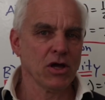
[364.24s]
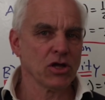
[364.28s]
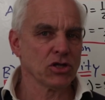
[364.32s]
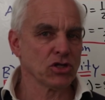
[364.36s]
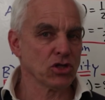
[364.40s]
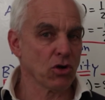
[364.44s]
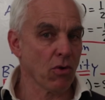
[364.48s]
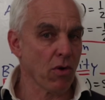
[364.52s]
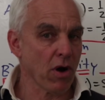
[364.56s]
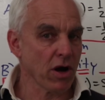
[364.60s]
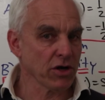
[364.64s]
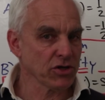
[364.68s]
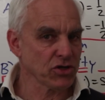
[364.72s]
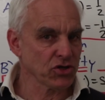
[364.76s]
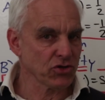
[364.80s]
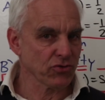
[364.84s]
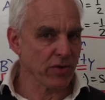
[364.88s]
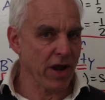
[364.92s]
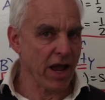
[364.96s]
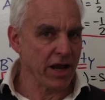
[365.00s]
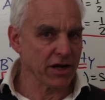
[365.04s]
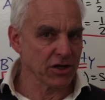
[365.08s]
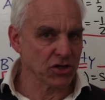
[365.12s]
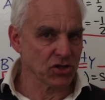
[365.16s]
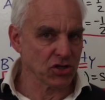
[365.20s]
So our
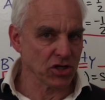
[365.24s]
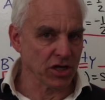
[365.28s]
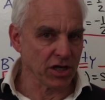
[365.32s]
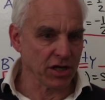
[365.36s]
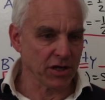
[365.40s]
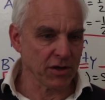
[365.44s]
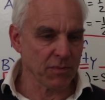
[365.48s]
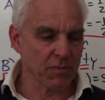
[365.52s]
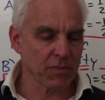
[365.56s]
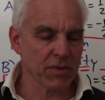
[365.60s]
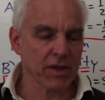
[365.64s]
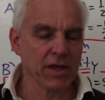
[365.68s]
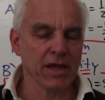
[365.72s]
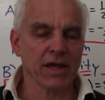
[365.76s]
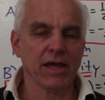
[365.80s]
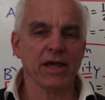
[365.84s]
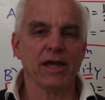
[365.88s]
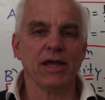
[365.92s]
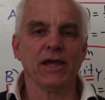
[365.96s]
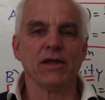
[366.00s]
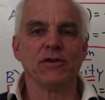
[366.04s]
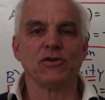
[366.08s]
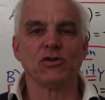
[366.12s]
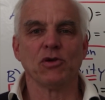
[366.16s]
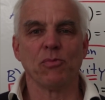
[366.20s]
strategy
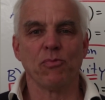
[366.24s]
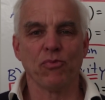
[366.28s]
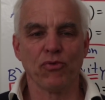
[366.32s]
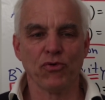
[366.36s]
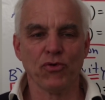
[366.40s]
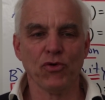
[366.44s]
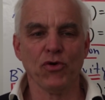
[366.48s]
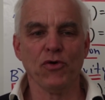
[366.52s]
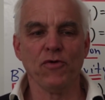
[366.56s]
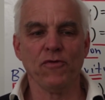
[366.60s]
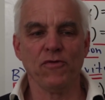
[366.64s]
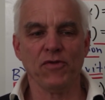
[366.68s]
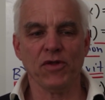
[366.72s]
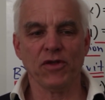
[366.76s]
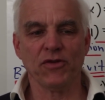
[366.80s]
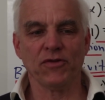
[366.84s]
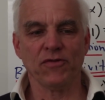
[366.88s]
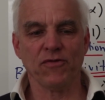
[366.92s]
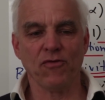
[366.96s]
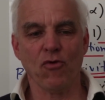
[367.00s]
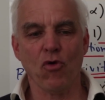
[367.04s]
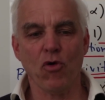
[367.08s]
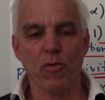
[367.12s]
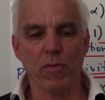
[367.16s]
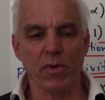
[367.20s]
to prove this
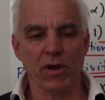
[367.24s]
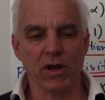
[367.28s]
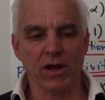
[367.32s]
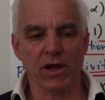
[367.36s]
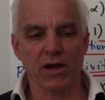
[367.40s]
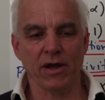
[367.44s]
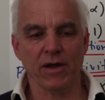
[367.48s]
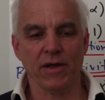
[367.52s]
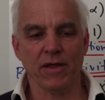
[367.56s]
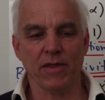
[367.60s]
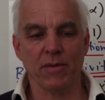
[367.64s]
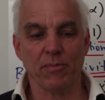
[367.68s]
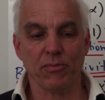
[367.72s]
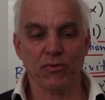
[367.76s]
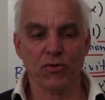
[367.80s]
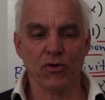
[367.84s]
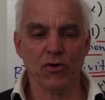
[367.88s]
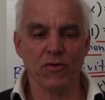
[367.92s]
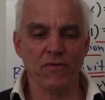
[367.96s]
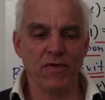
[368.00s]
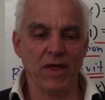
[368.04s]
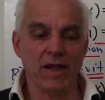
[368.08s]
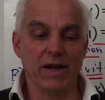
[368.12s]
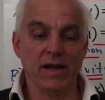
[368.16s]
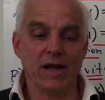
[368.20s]
formula, and
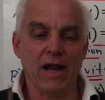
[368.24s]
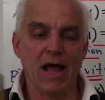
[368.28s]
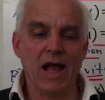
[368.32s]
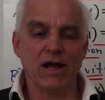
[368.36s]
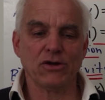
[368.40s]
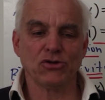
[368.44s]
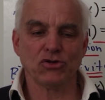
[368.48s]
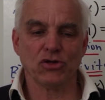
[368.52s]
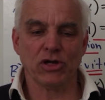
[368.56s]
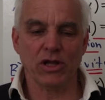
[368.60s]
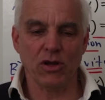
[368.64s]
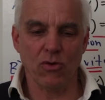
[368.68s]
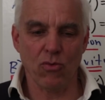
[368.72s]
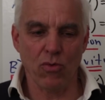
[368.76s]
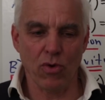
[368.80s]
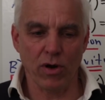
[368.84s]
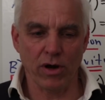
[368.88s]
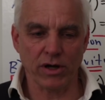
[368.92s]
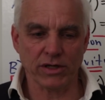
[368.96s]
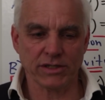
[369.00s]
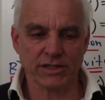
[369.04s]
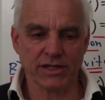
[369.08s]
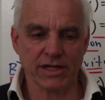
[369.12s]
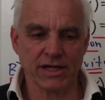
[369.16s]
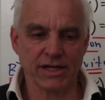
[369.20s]
prove that it actually
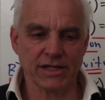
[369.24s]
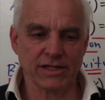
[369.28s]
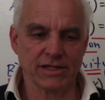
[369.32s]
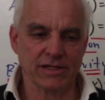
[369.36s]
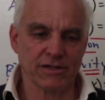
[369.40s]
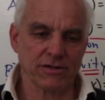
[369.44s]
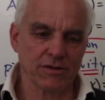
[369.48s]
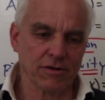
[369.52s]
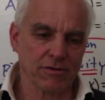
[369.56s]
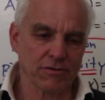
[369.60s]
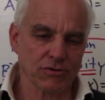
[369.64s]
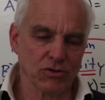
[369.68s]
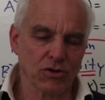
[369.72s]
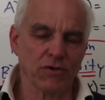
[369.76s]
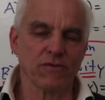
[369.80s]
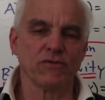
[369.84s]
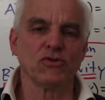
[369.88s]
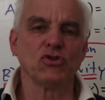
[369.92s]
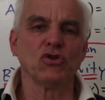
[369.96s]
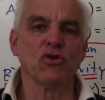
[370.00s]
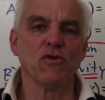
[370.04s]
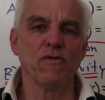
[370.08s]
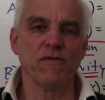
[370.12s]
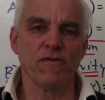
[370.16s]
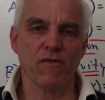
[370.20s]
works, is sort
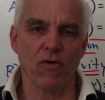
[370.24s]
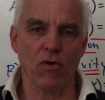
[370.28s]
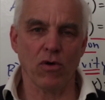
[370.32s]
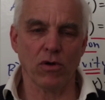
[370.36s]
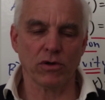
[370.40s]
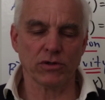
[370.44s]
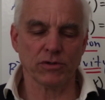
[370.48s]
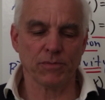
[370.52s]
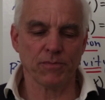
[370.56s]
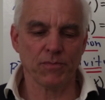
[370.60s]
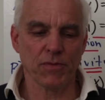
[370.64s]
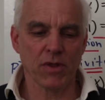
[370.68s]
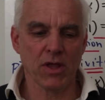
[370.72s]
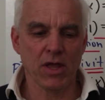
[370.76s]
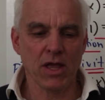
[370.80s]
of twofold.